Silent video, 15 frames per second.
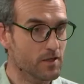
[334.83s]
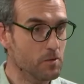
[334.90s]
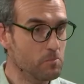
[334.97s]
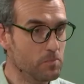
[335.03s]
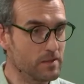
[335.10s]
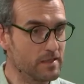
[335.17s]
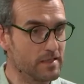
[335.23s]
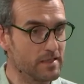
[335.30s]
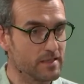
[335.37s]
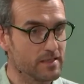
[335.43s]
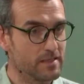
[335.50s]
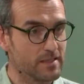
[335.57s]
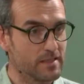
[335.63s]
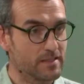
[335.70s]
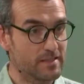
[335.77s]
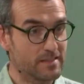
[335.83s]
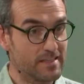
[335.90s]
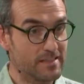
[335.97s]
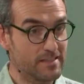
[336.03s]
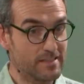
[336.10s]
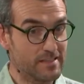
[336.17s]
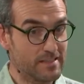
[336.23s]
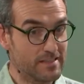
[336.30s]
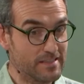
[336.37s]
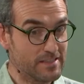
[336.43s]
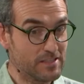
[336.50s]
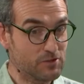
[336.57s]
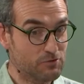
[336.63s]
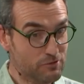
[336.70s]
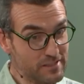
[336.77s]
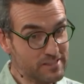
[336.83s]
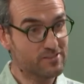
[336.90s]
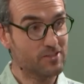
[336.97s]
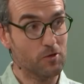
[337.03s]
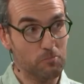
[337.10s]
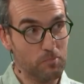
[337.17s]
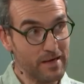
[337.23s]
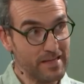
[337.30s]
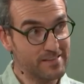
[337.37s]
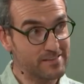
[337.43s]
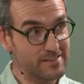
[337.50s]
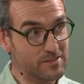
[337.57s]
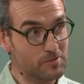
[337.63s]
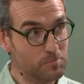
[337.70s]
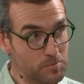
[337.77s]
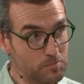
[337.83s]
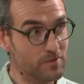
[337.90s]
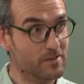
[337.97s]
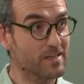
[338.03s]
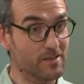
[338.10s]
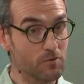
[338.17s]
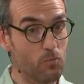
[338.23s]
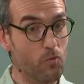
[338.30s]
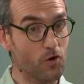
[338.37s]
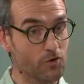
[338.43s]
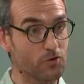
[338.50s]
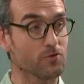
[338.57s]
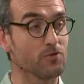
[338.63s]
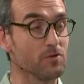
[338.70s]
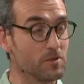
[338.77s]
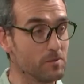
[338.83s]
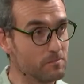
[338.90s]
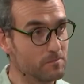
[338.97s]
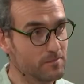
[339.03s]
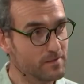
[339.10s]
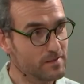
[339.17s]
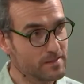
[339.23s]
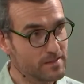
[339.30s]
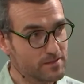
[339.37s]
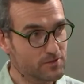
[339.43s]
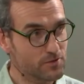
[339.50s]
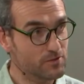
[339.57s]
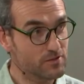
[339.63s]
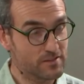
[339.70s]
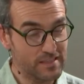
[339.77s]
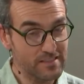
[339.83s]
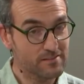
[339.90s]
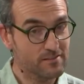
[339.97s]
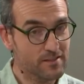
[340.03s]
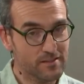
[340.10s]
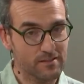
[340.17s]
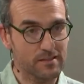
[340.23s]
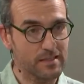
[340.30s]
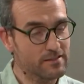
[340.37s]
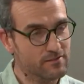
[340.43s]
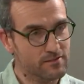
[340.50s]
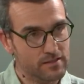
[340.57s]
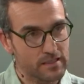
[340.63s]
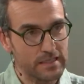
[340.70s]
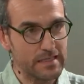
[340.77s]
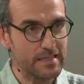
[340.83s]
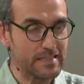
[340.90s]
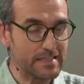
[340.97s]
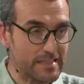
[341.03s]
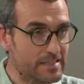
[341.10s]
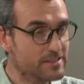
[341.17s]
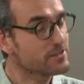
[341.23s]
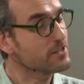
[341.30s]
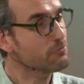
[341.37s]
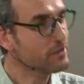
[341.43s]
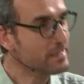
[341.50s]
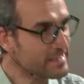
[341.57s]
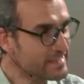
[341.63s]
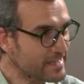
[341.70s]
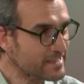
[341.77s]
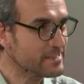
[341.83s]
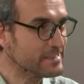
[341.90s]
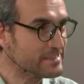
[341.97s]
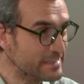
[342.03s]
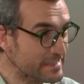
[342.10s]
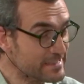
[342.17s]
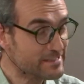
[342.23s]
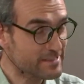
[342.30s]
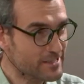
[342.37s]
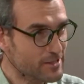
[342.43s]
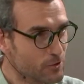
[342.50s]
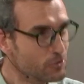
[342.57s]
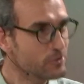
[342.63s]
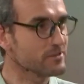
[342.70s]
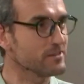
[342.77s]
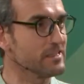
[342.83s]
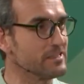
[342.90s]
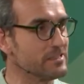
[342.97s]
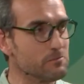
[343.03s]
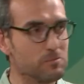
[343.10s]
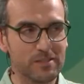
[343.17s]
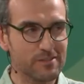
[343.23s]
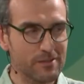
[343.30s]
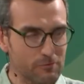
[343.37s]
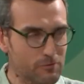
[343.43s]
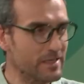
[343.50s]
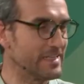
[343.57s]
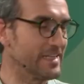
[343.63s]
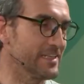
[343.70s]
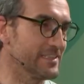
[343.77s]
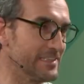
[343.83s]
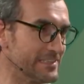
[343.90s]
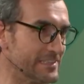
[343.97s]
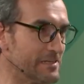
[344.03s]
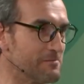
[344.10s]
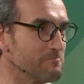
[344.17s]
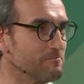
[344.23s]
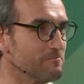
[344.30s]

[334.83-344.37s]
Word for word: company the, the trees are planted, people can walk through them. Mm. So it's, it's, not, it's, it's not really that easy. It's, it looks easy, but it's not mm. really that easy.